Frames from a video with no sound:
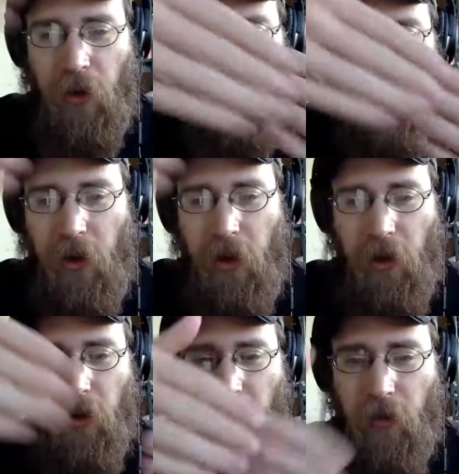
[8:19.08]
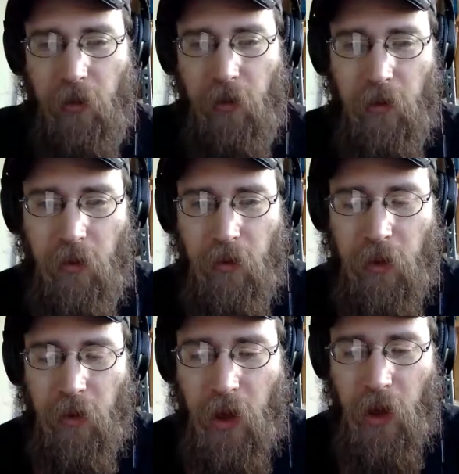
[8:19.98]
like
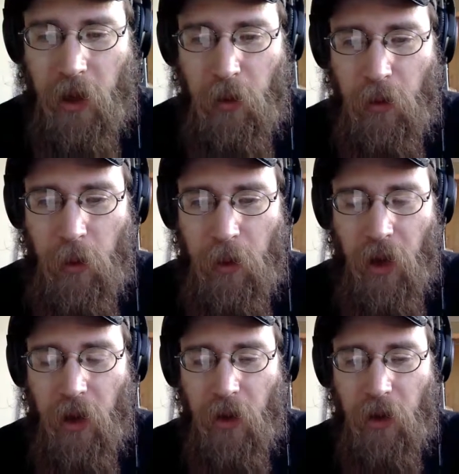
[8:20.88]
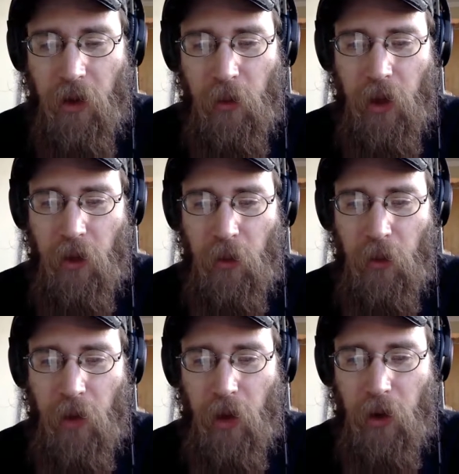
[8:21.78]
connect them up. Is that something
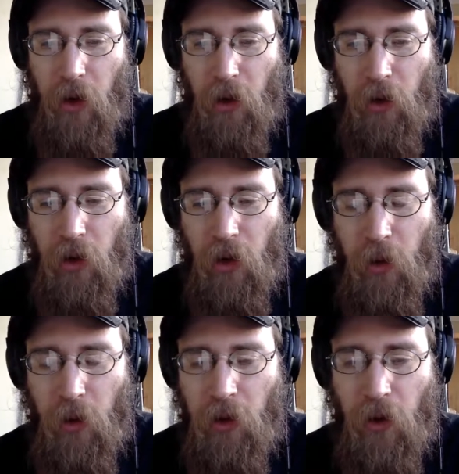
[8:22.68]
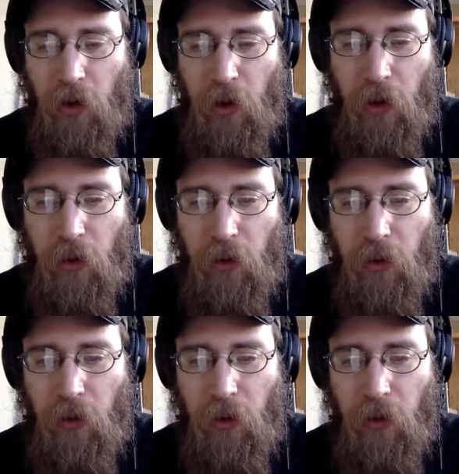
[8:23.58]
that you're dealing with, or have you kind of?